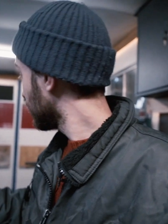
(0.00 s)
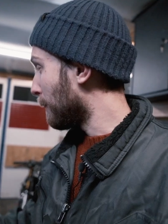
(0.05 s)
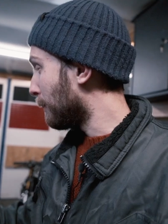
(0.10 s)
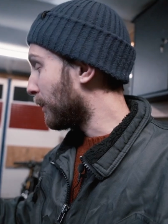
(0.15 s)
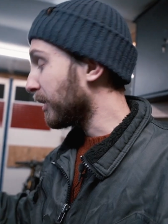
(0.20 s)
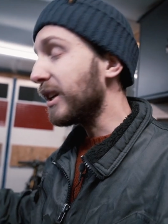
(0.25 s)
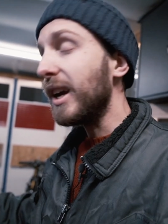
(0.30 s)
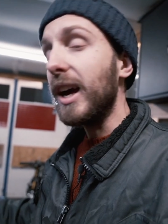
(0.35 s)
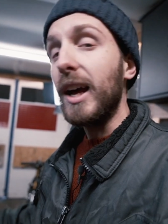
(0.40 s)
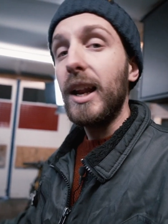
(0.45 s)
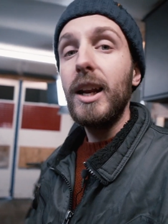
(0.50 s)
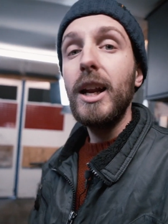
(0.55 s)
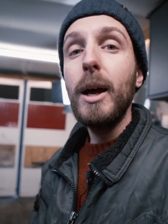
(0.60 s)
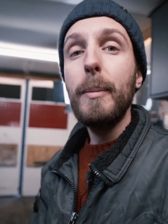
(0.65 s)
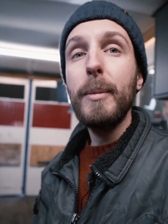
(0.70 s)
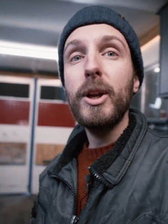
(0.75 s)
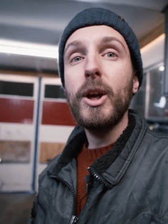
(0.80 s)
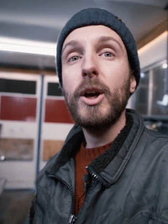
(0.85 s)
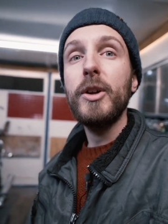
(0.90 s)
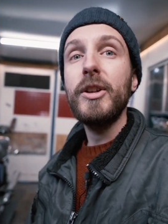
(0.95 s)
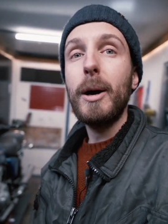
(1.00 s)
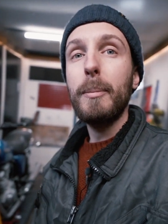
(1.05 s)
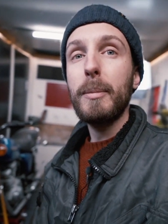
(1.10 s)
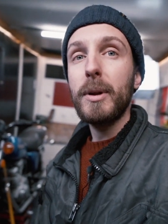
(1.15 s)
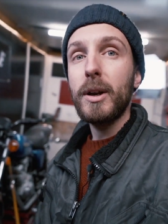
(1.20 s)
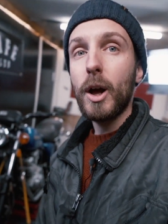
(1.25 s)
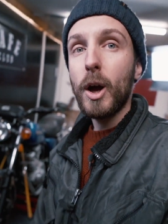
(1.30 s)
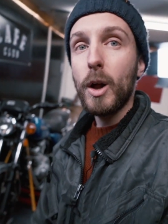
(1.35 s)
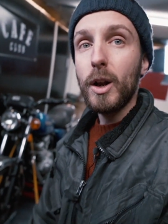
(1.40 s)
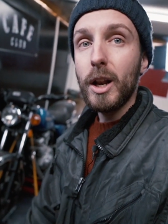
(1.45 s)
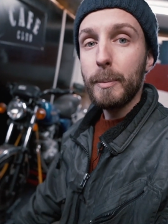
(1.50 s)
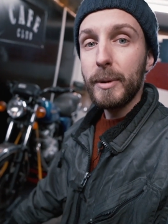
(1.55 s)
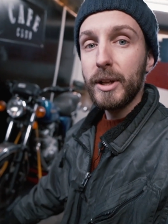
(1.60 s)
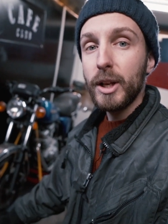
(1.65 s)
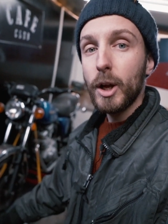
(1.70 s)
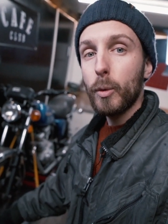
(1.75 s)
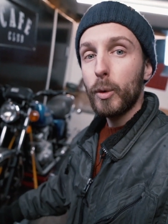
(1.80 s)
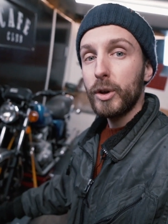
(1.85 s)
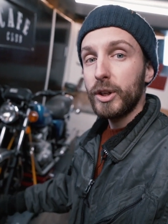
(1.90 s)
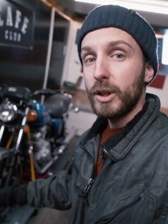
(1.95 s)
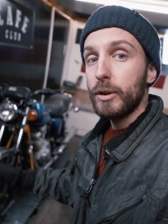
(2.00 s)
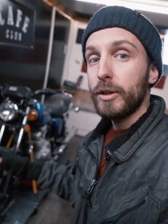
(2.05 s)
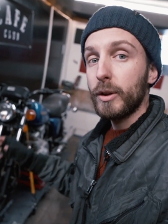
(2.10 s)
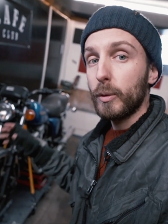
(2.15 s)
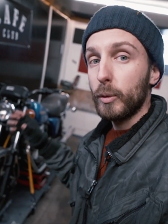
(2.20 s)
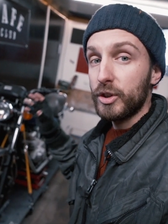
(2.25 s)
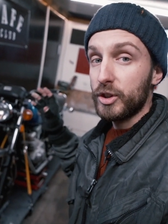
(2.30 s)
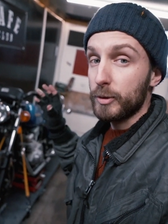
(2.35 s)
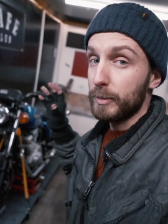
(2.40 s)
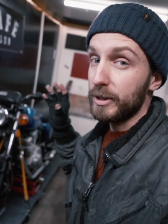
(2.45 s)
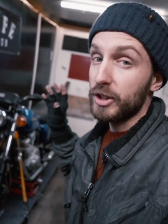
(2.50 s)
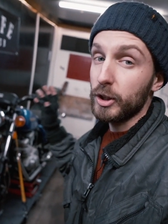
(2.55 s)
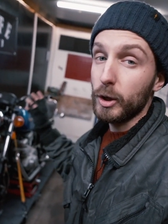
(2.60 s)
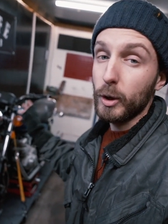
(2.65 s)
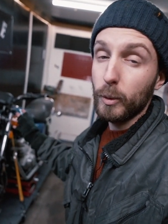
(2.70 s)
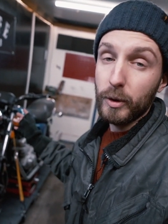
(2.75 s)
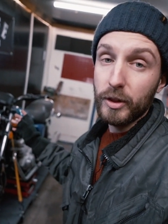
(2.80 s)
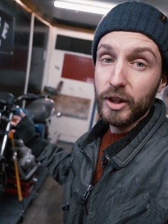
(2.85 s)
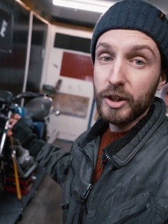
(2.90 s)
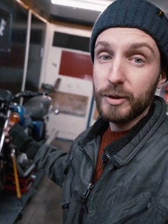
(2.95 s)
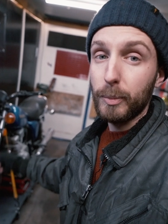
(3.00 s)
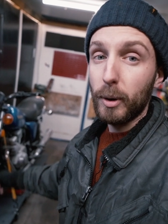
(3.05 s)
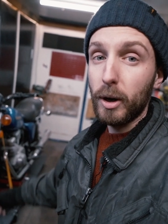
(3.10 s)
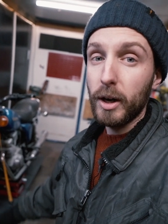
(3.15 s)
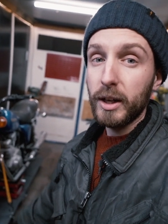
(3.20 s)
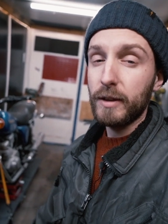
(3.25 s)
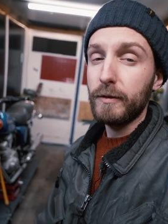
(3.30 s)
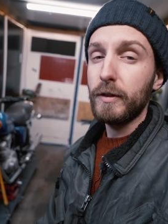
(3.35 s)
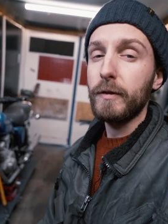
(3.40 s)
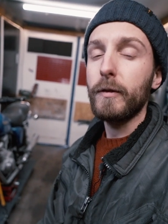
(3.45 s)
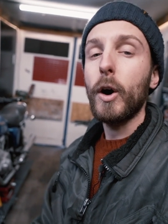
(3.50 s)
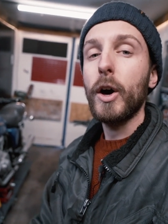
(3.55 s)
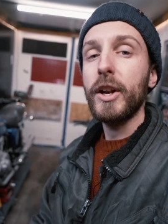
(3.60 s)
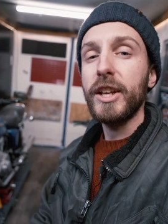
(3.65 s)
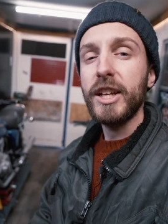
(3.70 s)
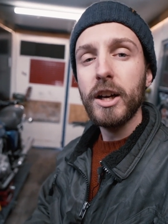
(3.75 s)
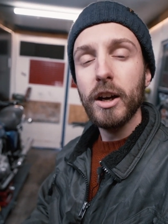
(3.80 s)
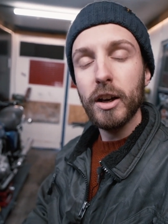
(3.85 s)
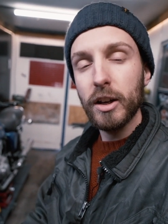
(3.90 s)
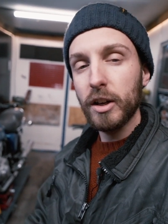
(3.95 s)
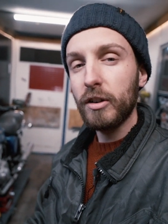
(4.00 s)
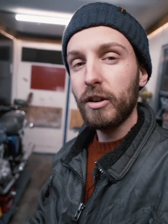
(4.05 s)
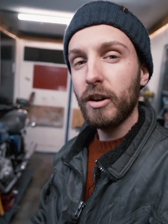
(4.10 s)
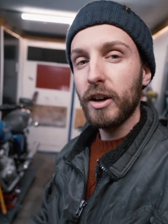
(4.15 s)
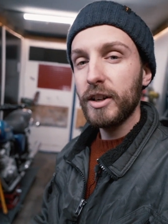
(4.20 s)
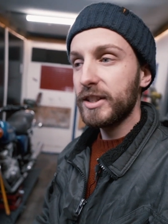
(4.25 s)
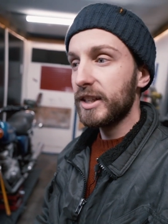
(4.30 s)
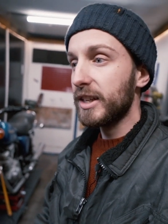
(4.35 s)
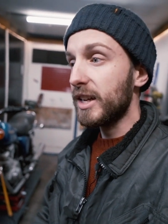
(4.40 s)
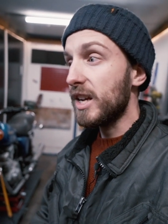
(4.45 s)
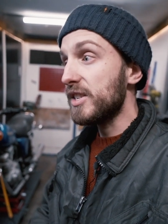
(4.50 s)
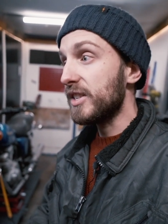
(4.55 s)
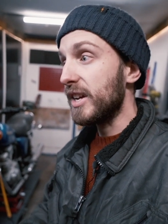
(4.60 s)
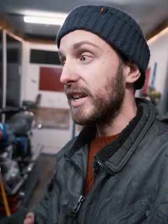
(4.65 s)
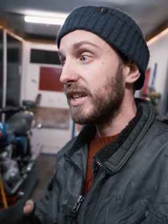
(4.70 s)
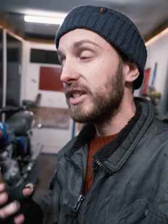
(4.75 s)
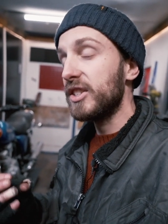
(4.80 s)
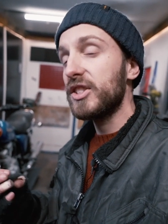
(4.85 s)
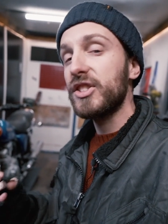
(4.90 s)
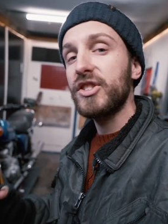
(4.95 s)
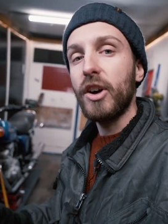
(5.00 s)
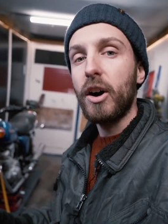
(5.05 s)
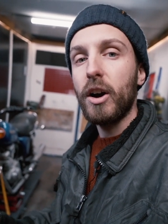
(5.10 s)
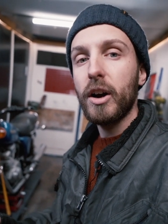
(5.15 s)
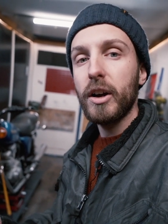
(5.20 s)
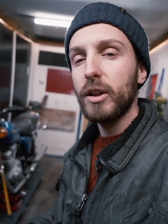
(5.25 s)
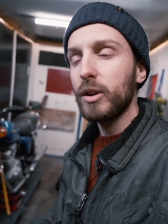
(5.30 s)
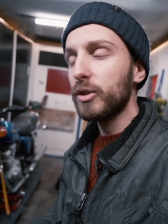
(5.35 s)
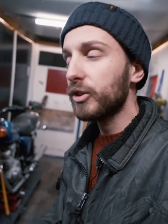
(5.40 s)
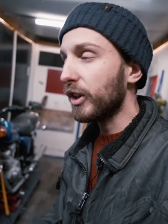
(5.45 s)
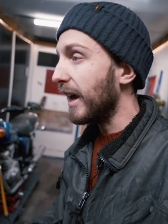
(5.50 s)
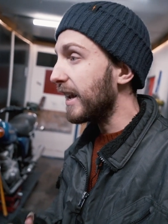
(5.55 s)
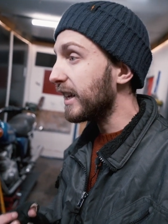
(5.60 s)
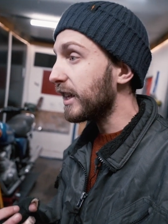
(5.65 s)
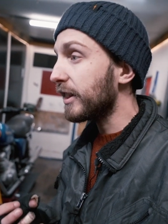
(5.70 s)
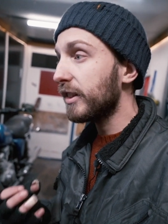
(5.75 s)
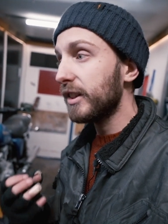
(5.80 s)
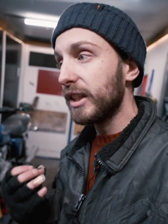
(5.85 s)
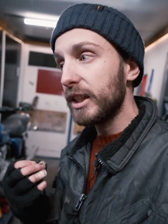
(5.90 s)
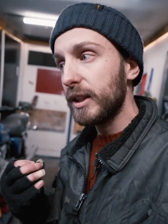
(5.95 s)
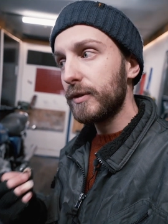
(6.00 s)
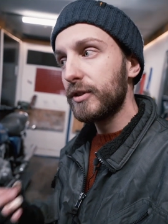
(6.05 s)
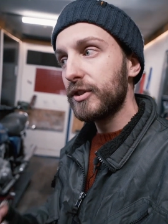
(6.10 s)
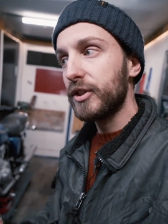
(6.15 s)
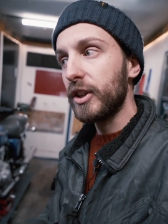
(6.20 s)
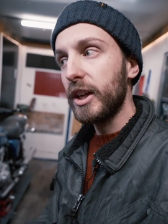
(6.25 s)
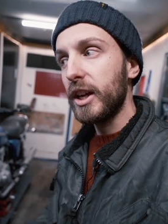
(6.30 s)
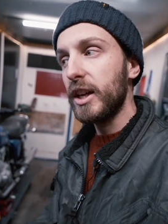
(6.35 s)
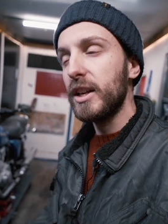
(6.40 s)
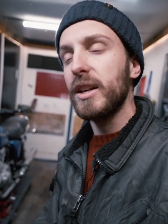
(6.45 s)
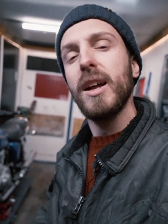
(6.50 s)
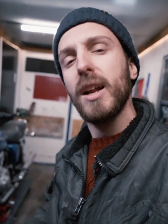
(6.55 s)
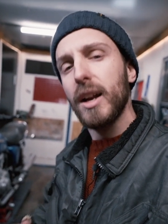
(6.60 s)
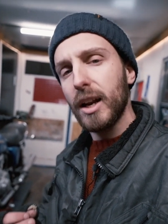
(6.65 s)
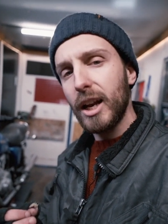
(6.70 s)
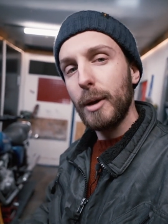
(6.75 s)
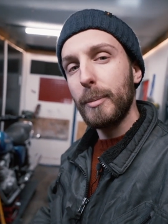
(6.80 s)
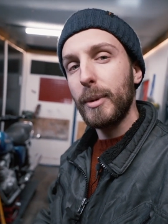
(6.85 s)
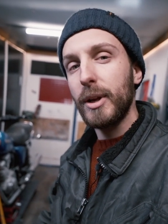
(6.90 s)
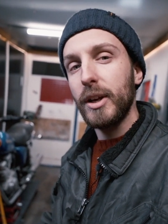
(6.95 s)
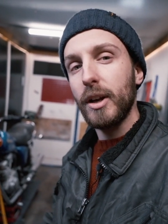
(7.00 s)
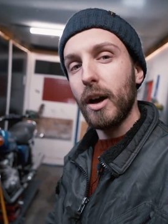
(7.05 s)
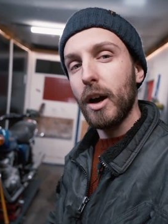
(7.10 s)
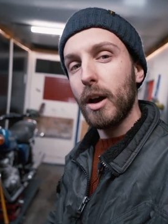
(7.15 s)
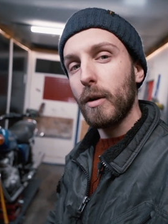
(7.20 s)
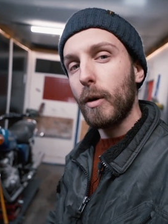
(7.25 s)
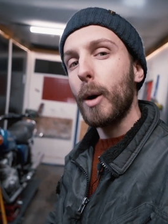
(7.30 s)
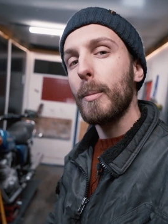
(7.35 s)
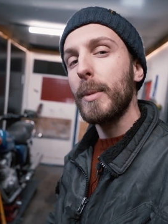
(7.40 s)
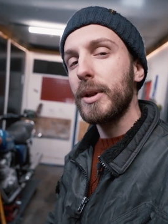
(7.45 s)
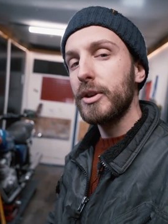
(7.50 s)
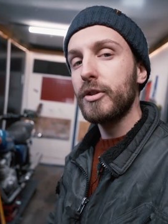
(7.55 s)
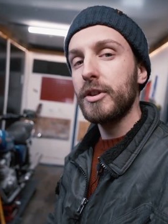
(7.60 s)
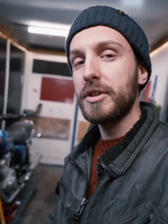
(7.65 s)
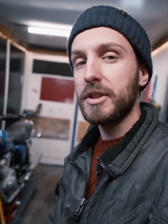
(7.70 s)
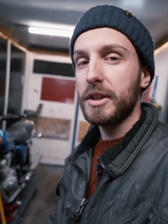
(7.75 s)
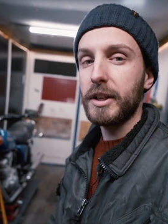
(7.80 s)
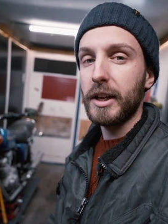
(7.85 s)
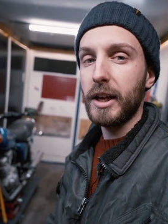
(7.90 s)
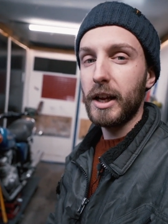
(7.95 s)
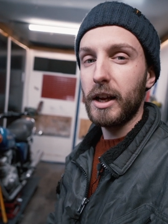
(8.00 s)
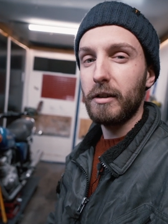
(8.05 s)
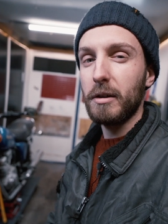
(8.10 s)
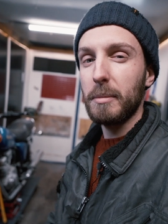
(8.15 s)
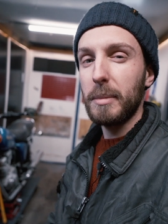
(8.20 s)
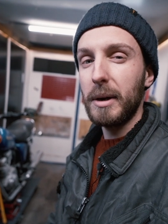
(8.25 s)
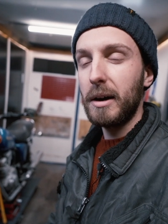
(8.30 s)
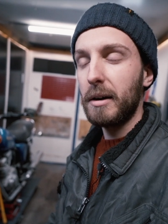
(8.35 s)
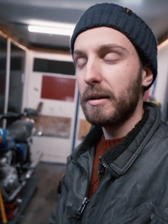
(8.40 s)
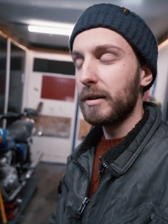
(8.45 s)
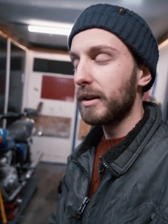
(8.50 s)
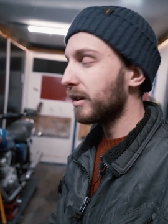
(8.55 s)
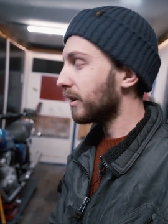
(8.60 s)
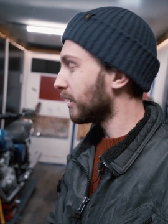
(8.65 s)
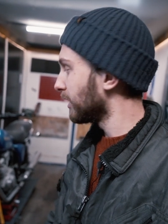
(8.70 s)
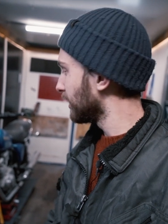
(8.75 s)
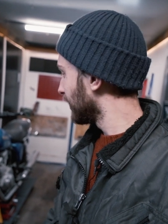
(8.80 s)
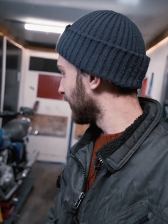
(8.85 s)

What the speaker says: But yeah, let me know down below, let me know what you think we should be doing with this bike. If you've got any colour ideas, any styles, anything that you've seen, let me know. I'm interested to hear about it.